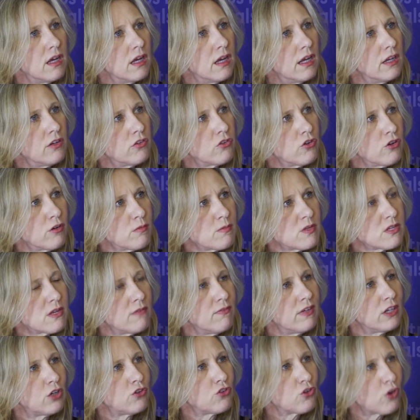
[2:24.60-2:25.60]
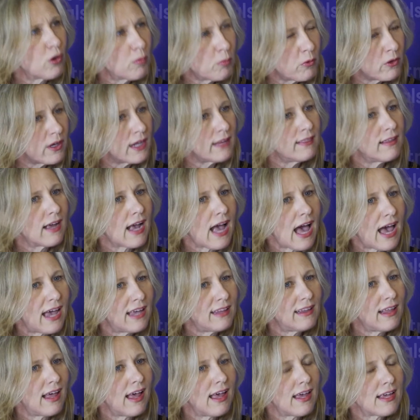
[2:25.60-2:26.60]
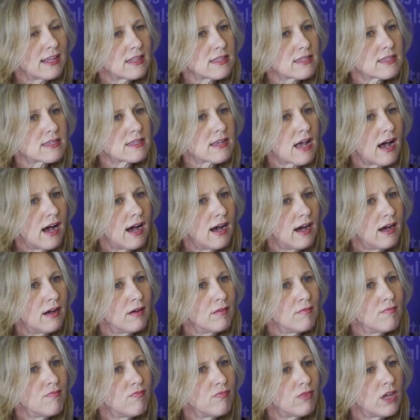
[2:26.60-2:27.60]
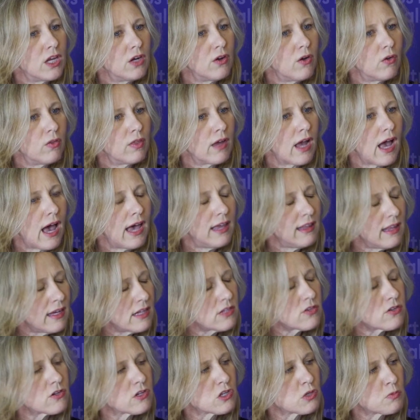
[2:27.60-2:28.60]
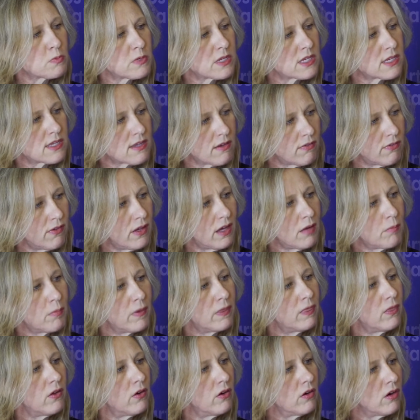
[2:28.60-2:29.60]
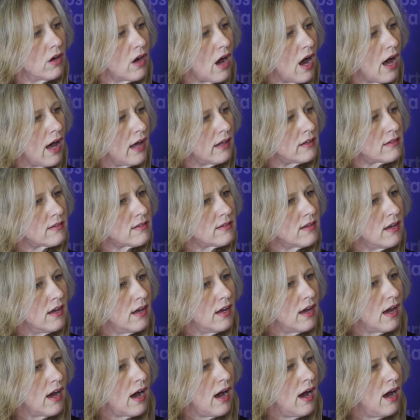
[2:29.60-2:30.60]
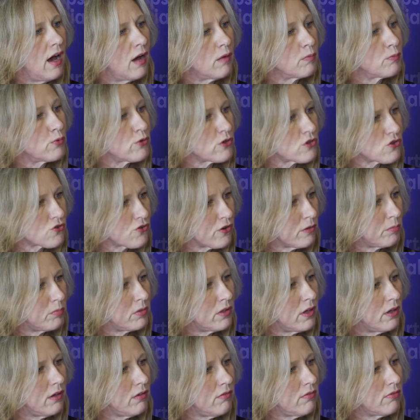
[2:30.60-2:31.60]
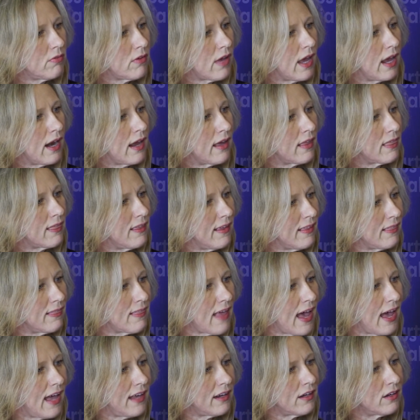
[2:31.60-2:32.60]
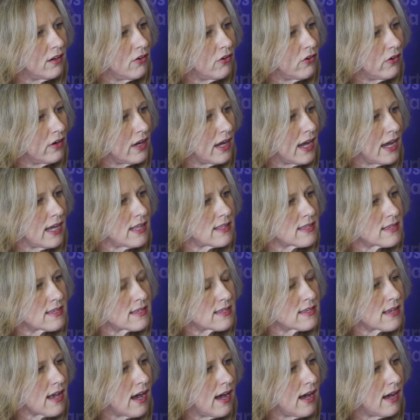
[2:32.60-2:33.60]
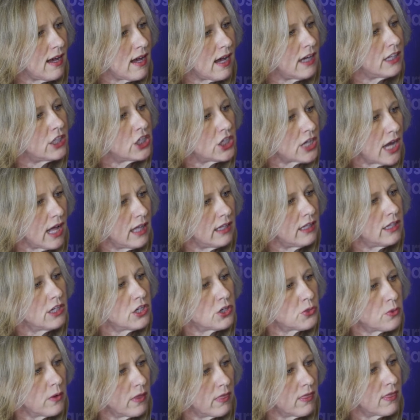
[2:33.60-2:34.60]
in terms of interpreting the guidelines, you know, the guidelines are specific, but they're not prescriptive, and I think that creates a challenge